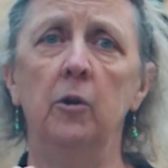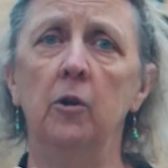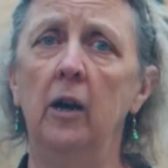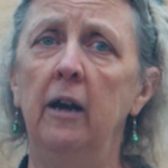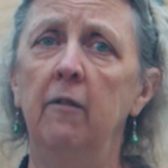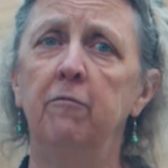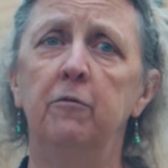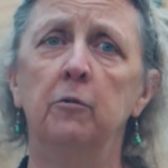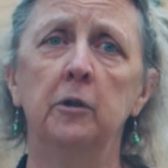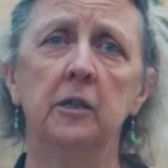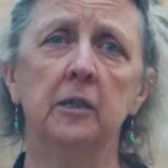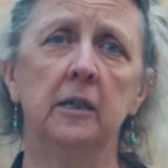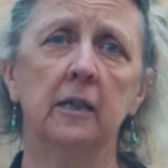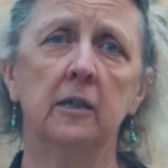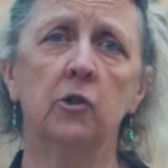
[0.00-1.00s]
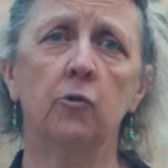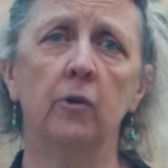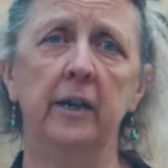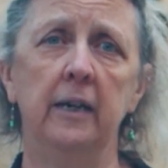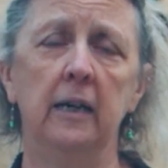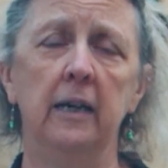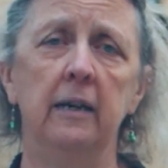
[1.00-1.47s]
You have 4 to 6
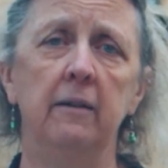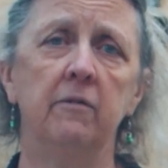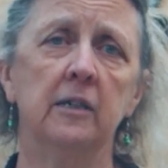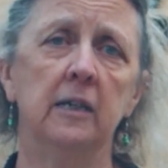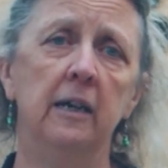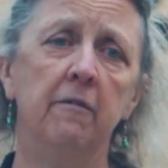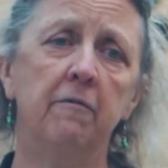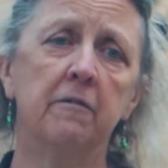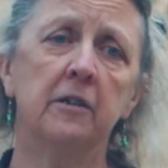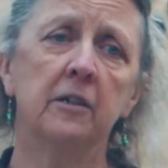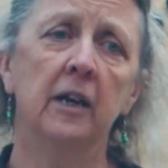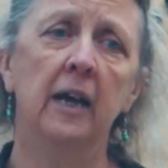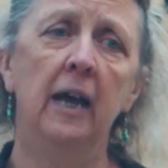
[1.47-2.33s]
green leaves left.